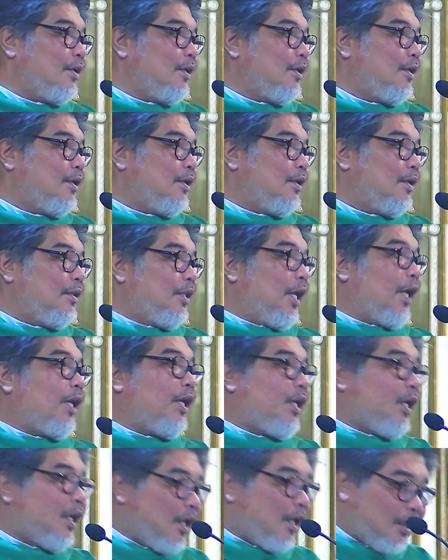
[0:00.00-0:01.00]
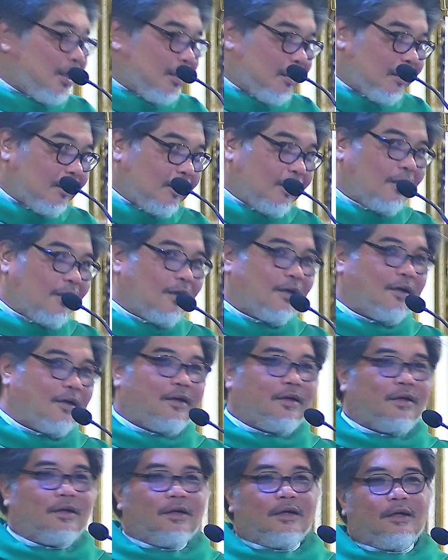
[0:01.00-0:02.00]
They hear,
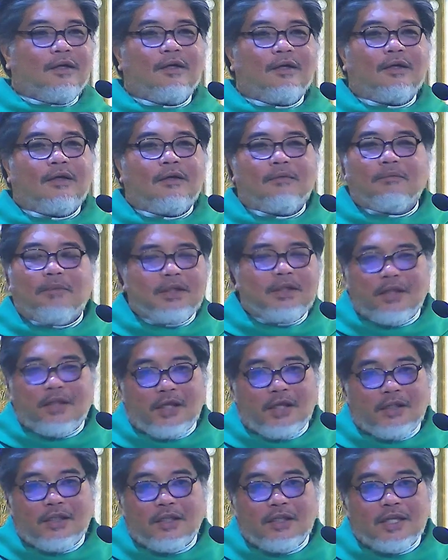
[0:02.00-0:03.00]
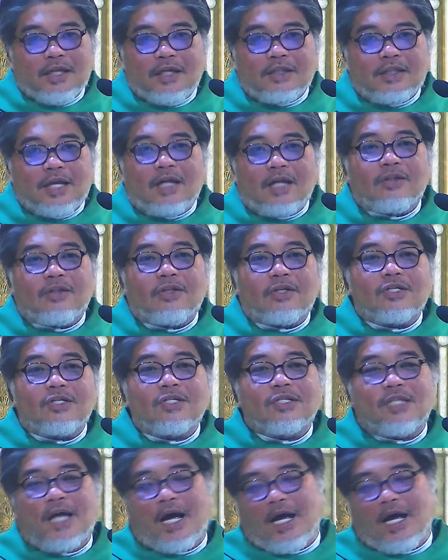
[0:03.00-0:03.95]
but they did not understand.